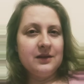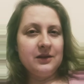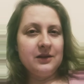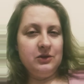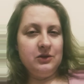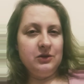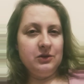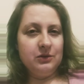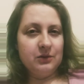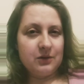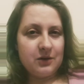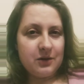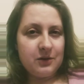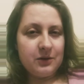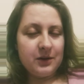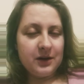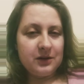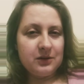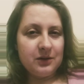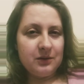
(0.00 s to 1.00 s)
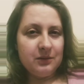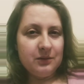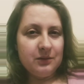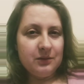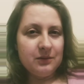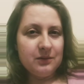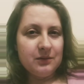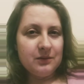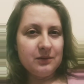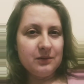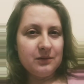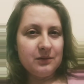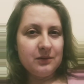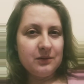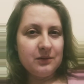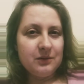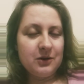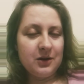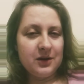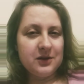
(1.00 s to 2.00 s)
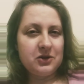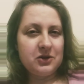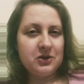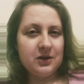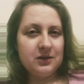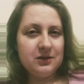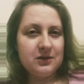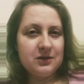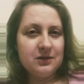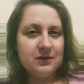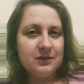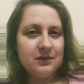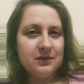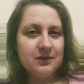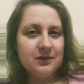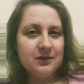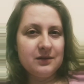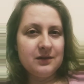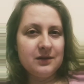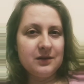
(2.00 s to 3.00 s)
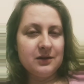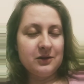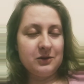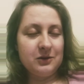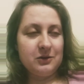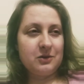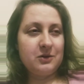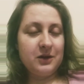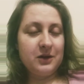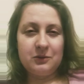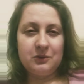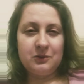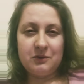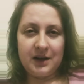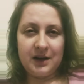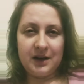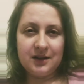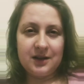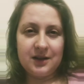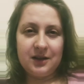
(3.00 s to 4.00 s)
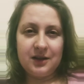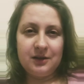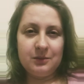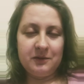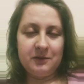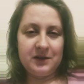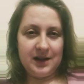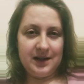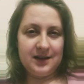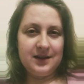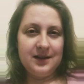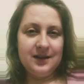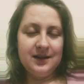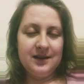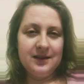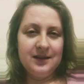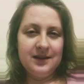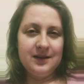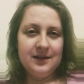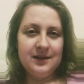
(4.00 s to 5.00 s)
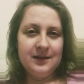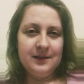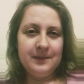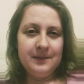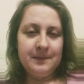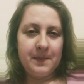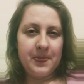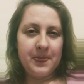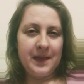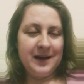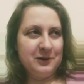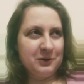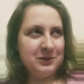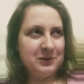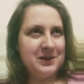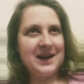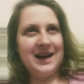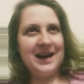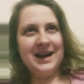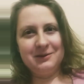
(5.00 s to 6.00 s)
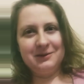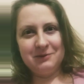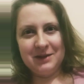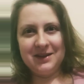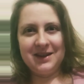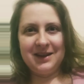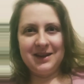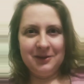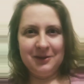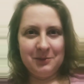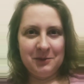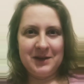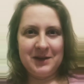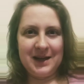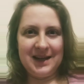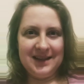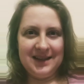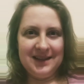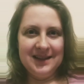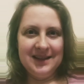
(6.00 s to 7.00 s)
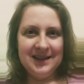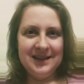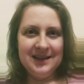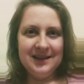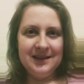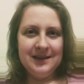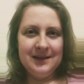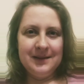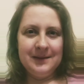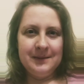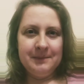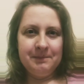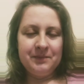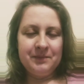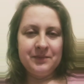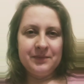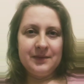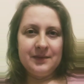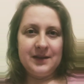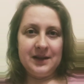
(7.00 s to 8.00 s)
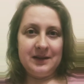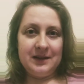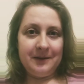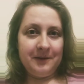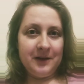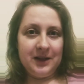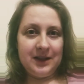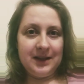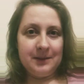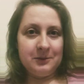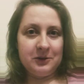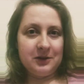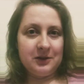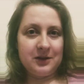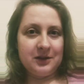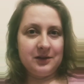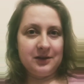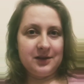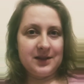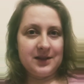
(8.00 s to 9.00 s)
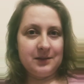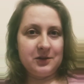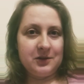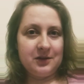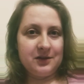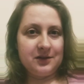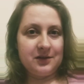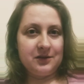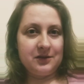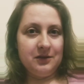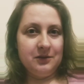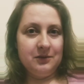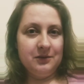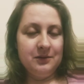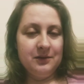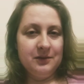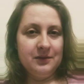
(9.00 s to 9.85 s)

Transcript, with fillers: you're going to call the shots, you're going to run the kingdom of God and not God run the kingdom of God, then definitely I'm not talking to the same source as you.